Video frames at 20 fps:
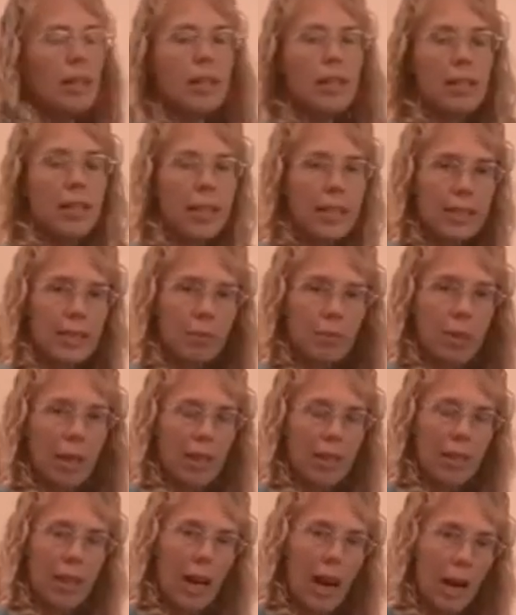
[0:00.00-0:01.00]
Next
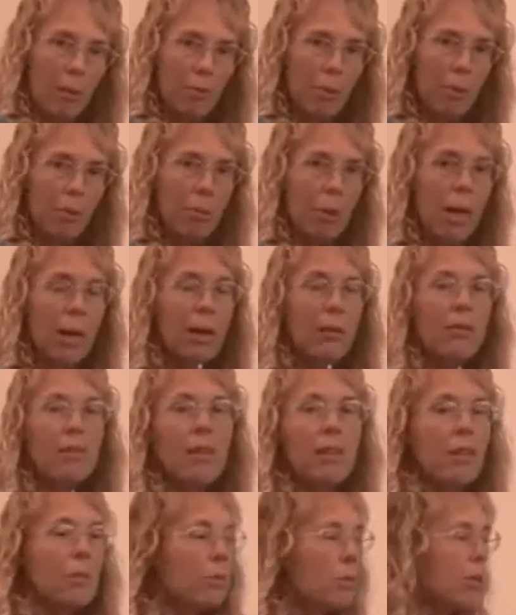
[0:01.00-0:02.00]
part, Up
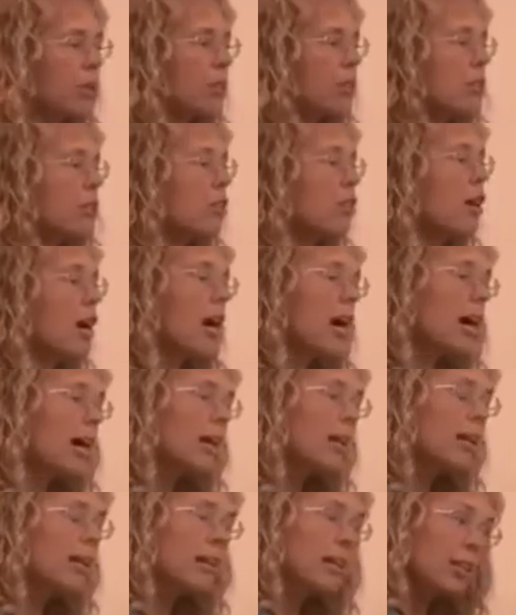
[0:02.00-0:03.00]
Above the World So
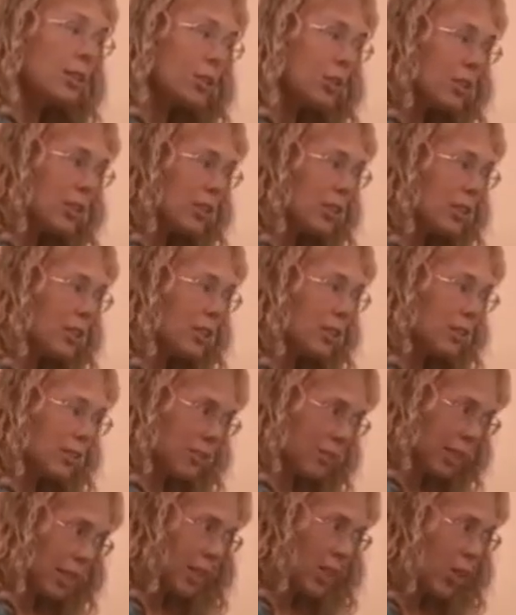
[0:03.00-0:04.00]
High, uses
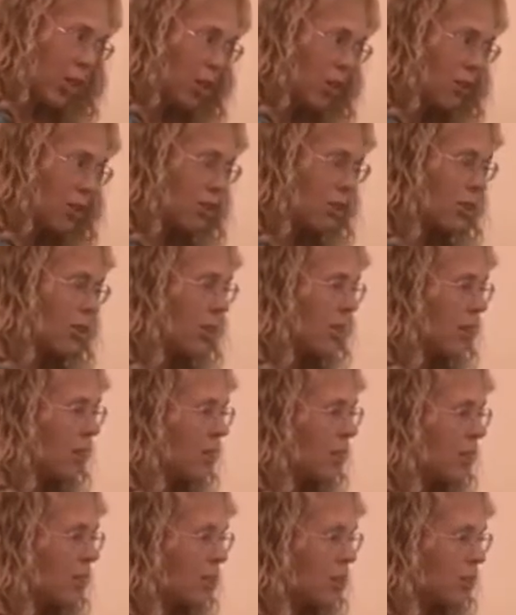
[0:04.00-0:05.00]
3 chords.
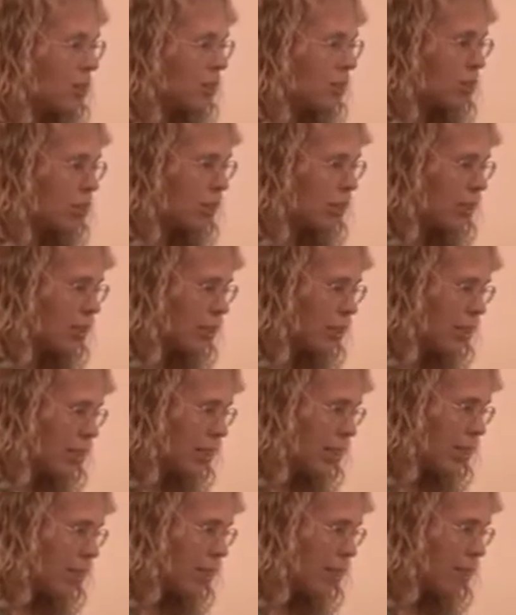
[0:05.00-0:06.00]
There's
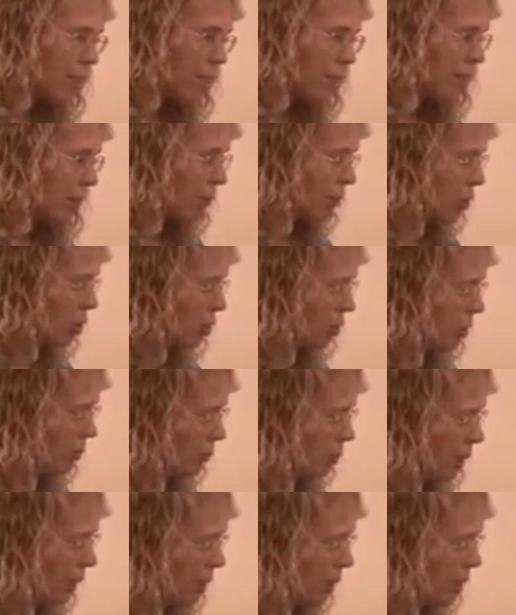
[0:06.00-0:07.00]
C, which you can
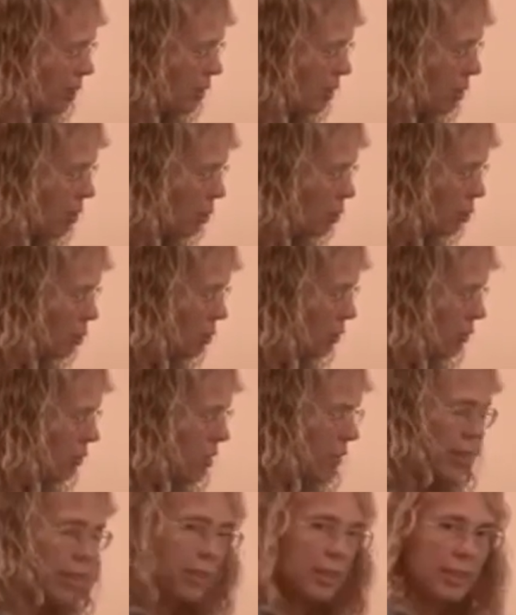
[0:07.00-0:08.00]
play just the 2 of
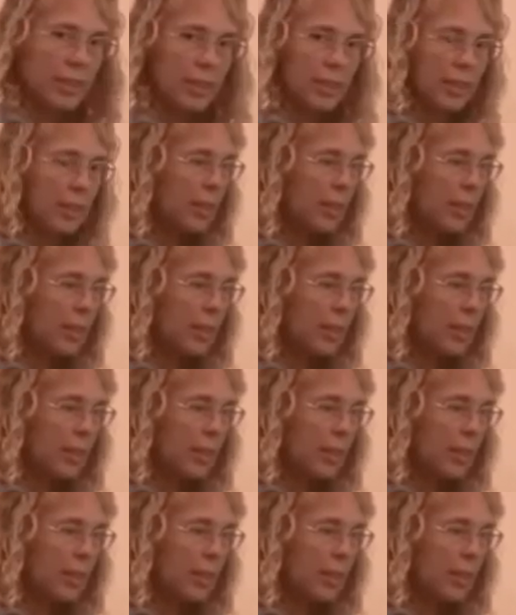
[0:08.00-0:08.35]
these.